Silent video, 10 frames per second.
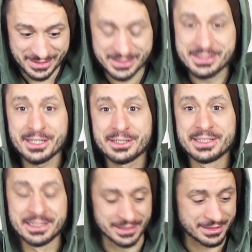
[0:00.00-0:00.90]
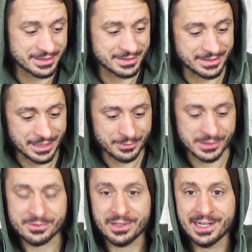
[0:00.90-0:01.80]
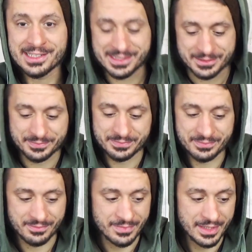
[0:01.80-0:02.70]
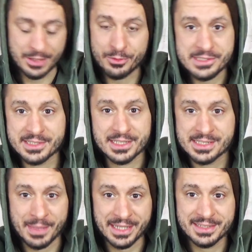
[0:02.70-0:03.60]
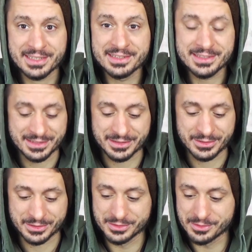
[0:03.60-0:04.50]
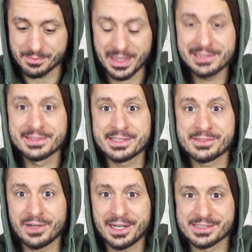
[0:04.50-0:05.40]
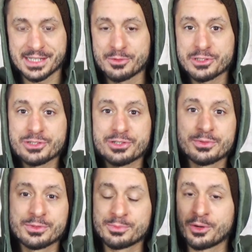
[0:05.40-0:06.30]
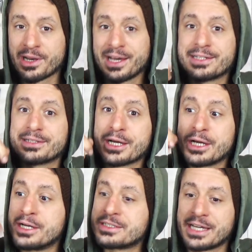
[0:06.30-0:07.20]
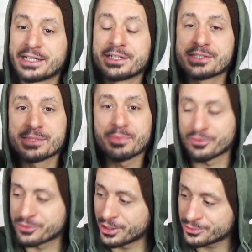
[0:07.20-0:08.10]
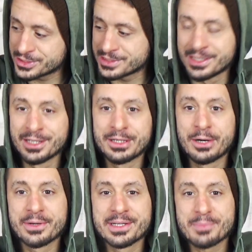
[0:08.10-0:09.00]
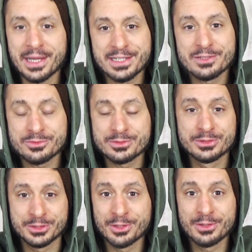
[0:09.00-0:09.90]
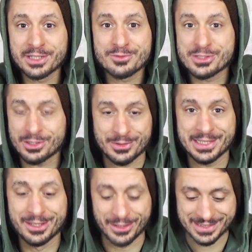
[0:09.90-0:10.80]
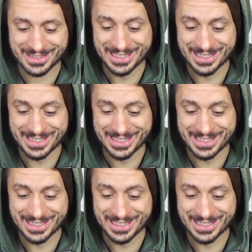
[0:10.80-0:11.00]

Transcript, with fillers: So, that was fast. I wasn't expecting it to melt this fast. It was more like taking a sip of coffee, going back if, to look if it's already hot,